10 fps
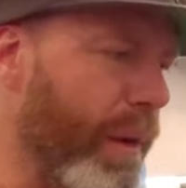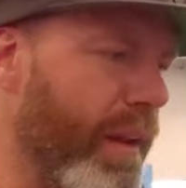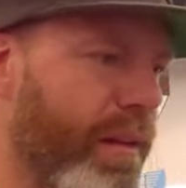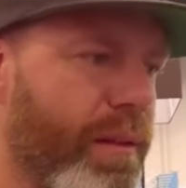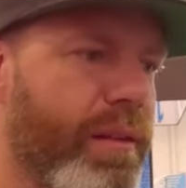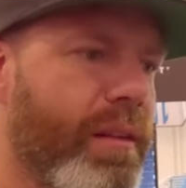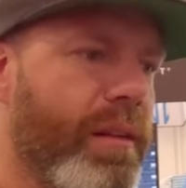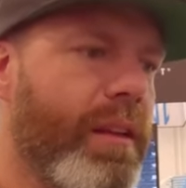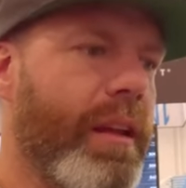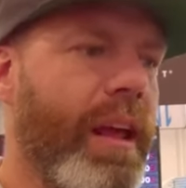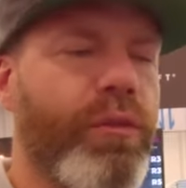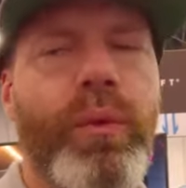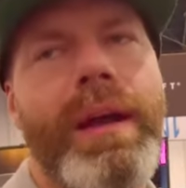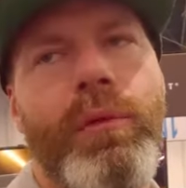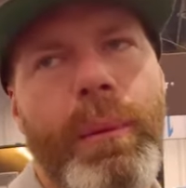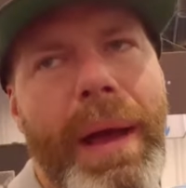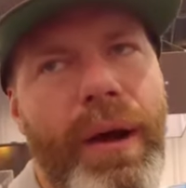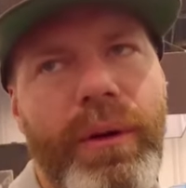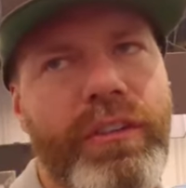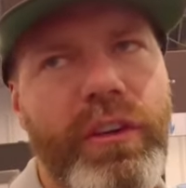but it has way more
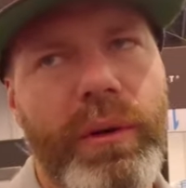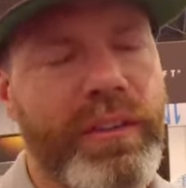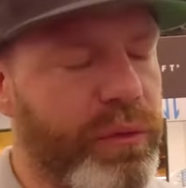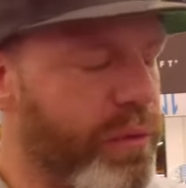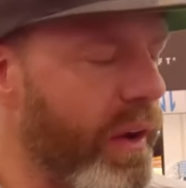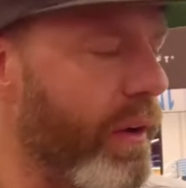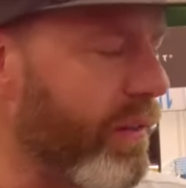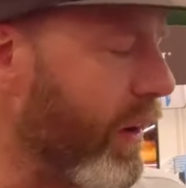power, so it's right. a very,